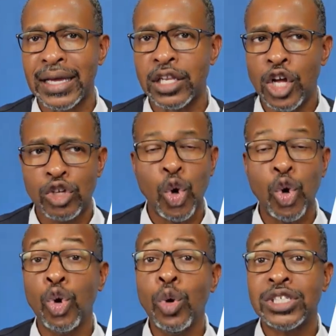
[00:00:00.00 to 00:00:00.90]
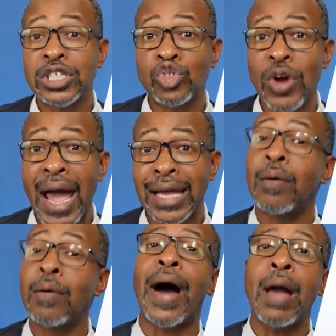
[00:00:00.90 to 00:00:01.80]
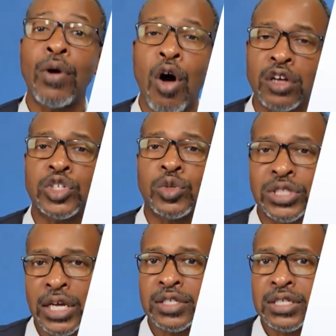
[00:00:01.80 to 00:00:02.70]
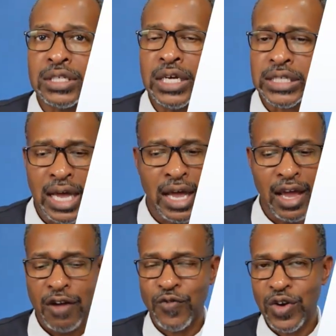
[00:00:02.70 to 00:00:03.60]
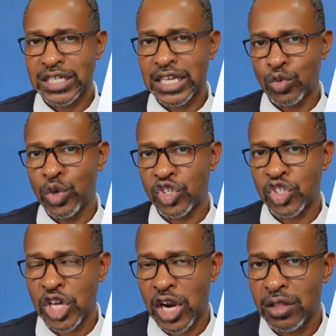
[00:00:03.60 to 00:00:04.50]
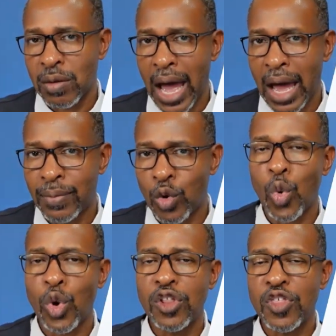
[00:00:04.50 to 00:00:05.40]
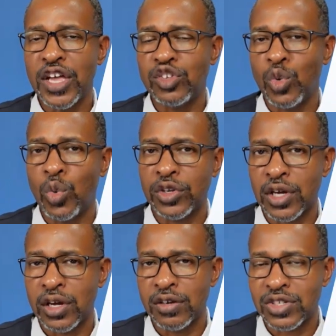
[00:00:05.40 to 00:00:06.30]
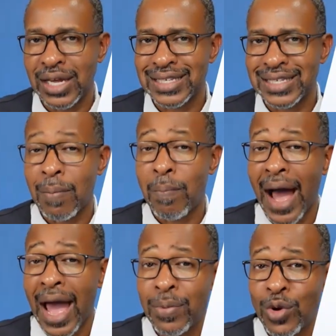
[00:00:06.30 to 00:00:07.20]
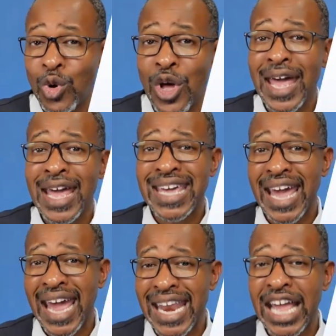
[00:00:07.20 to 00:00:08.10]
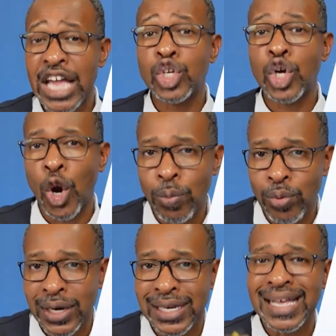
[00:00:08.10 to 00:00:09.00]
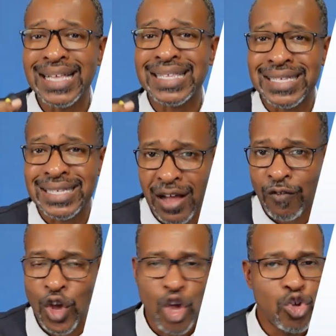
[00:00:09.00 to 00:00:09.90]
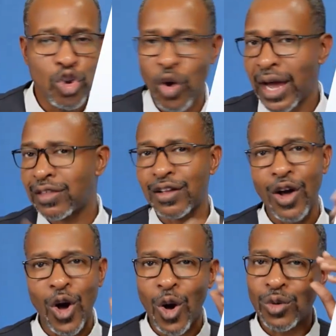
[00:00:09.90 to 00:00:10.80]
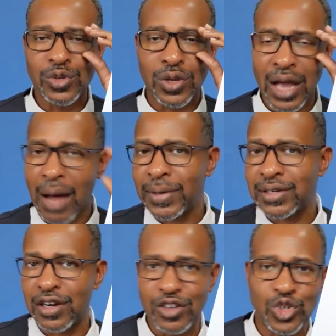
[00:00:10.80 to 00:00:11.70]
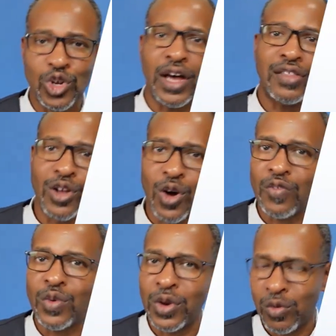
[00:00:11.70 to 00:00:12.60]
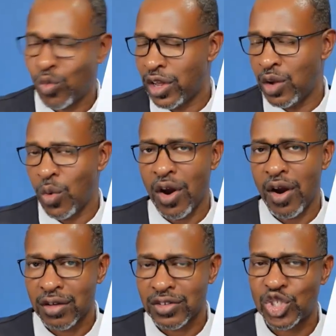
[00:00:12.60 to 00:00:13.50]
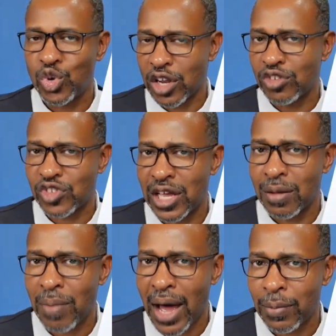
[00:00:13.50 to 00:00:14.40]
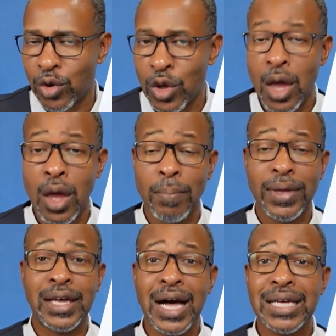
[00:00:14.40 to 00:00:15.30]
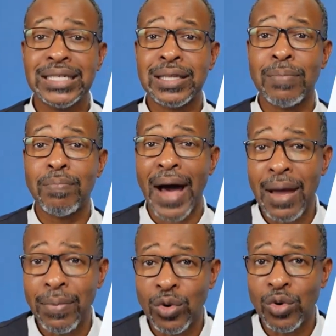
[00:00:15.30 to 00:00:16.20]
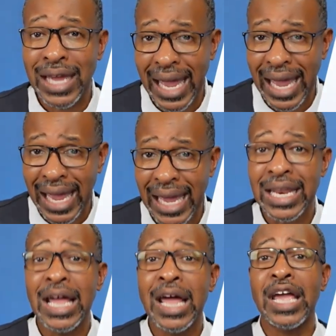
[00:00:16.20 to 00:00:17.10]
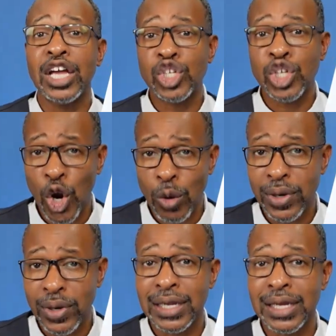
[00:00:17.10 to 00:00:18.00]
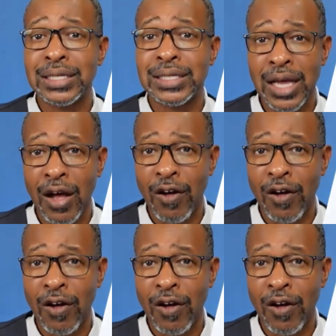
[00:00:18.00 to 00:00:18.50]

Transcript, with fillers: So, who is this dragon? The Bible also tells us this. And, friends, as we are studying the Bible, one of the things you want to understand is that the Bible can interpret itself. You don't have to go to the commentaries, you don't have to go anywhere else to understand the Bible because the Bible can interpret itself.